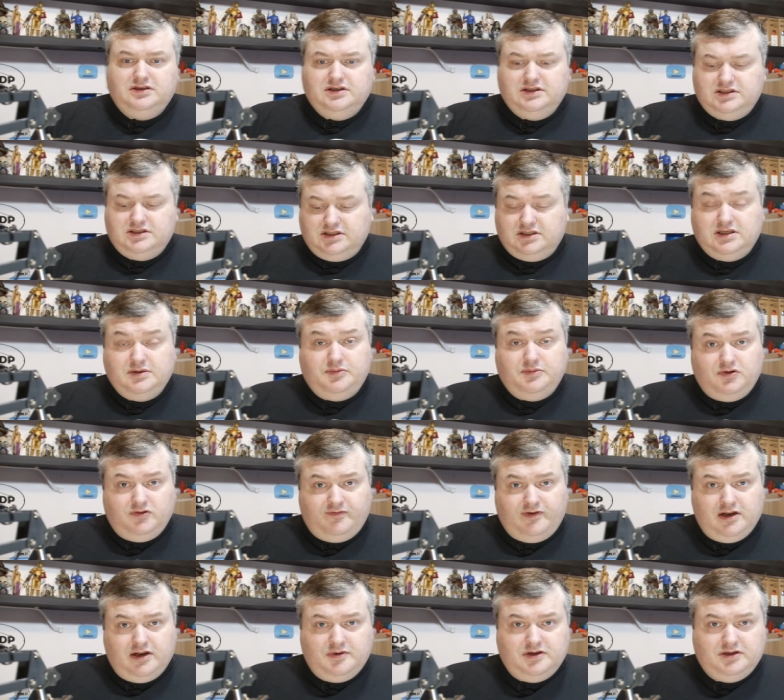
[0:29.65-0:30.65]
It's a T P U
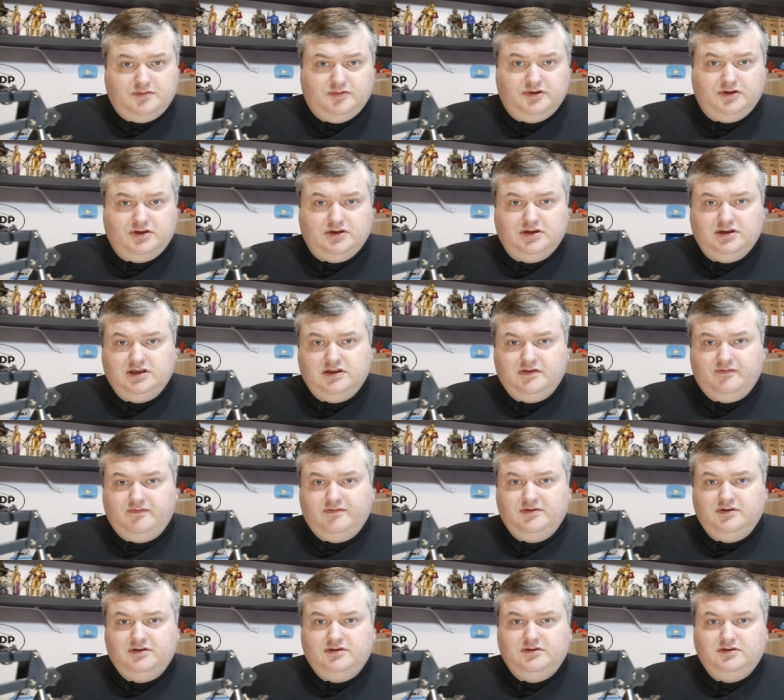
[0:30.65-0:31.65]
filament, but it
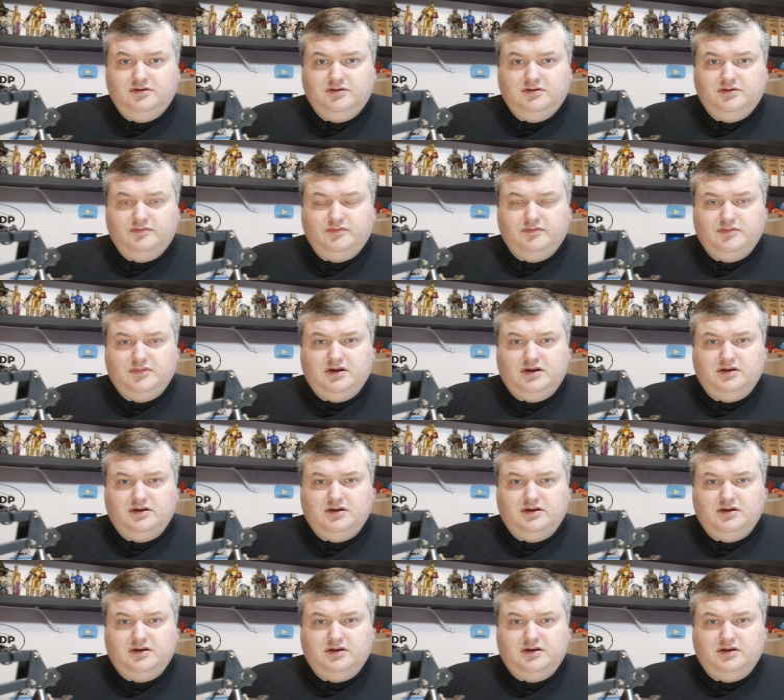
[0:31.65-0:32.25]
um,